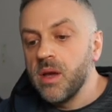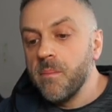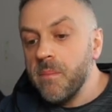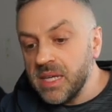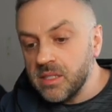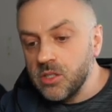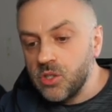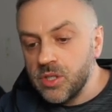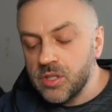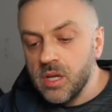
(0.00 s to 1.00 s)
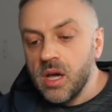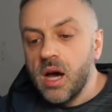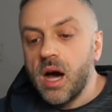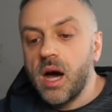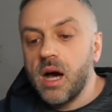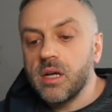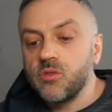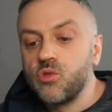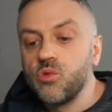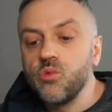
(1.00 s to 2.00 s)
messages
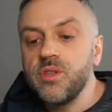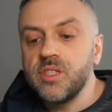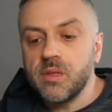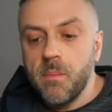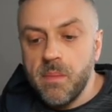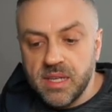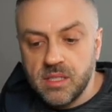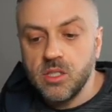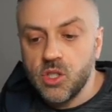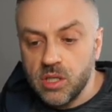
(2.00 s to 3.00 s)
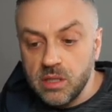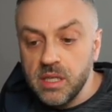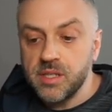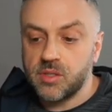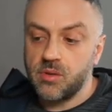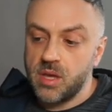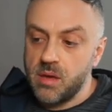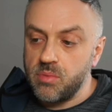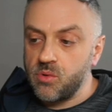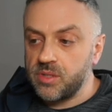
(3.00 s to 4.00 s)
to this message list, okay,
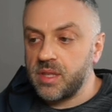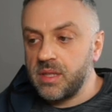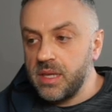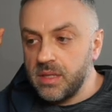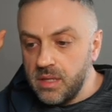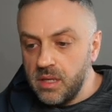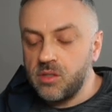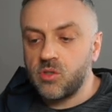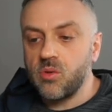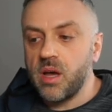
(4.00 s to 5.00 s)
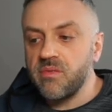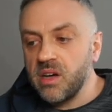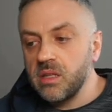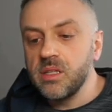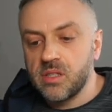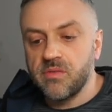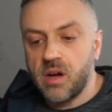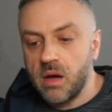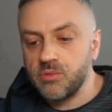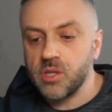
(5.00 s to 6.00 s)
because it needs to have a list of
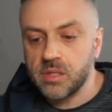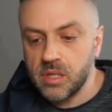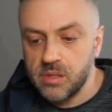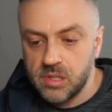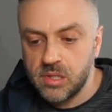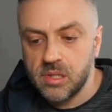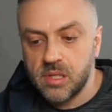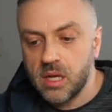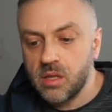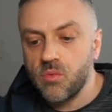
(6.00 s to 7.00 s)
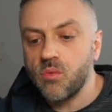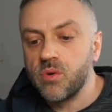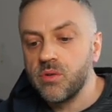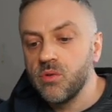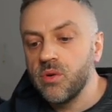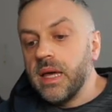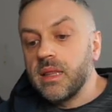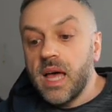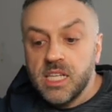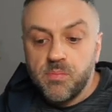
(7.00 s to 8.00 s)
objects, and this is exactly what we're doing.
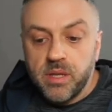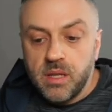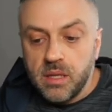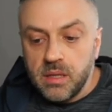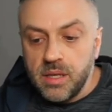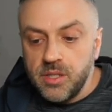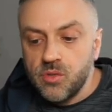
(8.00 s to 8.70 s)
Last but not least,